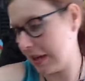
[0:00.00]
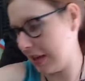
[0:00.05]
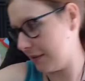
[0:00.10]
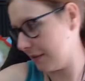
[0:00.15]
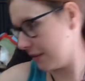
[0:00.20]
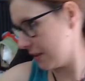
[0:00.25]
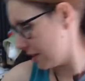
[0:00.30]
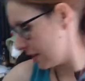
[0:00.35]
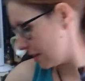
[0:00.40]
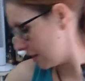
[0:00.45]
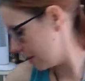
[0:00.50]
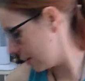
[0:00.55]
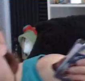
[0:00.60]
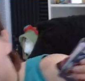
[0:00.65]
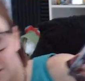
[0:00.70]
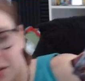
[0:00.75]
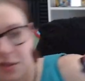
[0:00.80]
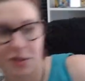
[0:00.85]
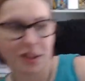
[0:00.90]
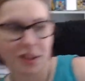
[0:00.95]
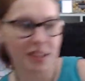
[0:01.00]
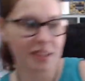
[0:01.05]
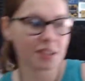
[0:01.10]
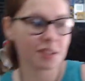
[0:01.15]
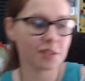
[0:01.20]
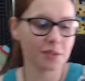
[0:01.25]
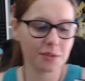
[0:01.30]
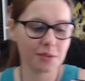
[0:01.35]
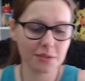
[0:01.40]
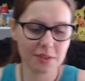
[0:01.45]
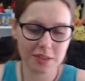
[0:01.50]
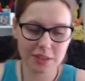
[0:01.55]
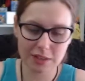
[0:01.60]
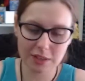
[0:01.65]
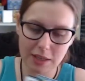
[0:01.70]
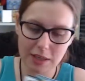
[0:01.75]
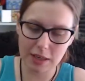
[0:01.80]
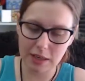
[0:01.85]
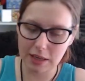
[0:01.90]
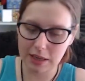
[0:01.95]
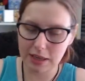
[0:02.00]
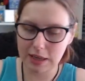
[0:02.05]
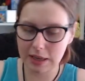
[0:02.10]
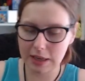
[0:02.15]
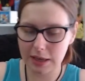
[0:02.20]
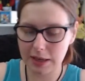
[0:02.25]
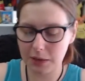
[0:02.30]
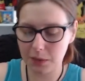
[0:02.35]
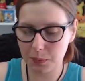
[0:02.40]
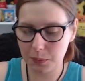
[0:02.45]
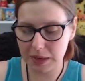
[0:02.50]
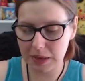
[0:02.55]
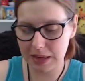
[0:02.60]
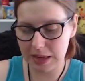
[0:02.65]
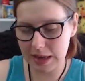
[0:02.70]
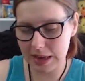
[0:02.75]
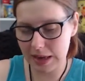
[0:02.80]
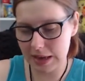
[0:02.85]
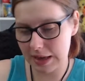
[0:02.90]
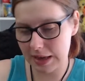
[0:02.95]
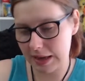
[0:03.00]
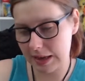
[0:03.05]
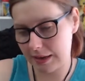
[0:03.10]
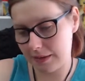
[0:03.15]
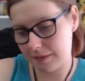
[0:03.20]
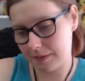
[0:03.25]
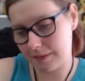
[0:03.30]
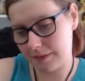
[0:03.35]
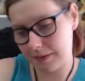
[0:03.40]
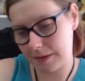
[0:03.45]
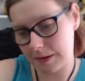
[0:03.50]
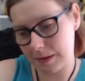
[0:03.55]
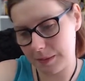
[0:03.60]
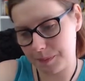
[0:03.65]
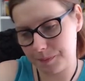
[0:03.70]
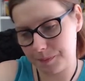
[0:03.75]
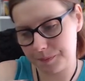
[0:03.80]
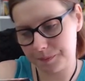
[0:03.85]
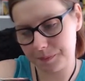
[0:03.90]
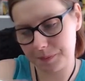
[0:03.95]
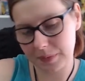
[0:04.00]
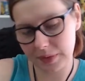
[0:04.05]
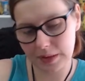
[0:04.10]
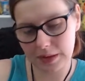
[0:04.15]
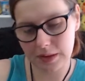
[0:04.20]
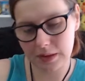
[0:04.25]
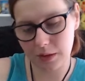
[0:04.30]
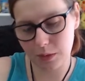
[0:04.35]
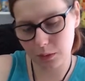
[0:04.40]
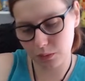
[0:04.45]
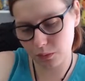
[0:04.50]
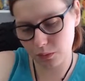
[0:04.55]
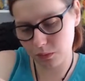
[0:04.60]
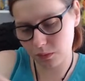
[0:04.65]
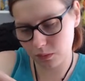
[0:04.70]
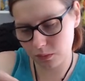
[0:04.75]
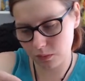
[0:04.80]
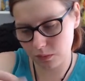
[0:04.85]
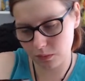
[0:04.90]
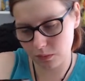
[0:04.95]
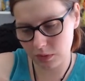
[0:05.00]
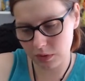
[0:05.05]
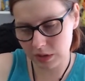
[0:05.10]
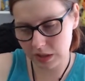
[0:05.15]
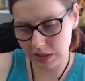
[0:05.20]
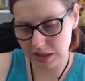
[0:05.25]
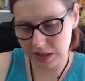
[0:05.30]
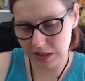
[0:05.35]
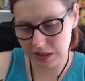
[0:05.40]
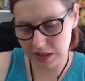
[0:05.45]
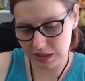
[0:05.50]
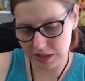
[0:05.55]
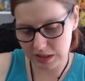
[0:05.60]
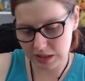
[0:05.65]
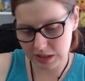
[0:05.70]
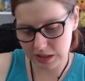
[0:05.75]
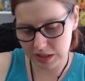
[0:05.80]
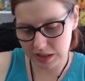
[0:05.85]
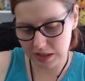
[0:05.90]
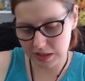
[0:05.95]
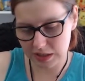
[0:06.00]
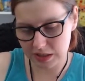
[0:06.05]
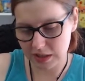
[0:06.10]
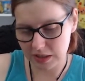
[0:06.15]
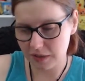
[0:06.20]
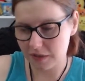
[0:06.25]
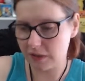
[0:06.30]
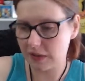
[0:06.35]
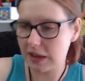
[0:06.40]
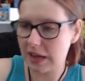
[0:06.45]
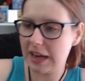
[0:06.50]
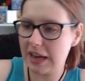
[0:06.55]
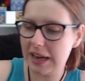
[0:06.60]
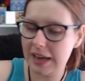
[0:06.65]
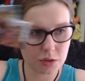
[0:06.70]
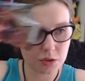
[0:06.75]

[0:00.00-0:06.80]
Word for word: it, so that's a good thing. And we have um, ooh, we have